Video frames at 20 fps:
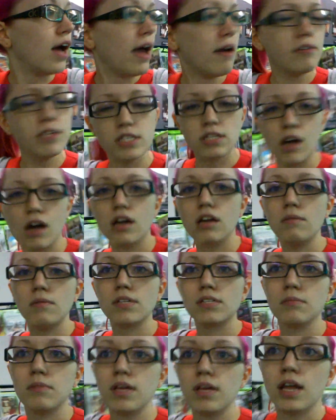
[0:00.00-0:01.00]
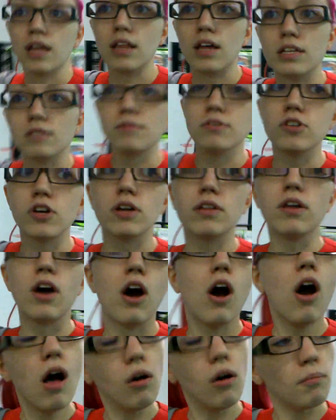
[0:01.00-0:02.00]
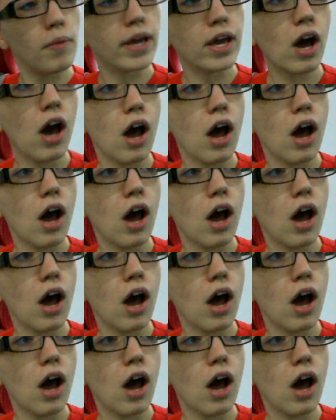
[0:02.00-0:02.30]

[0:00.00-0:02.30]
I was talking about something and I lost my train of thought. Oh, my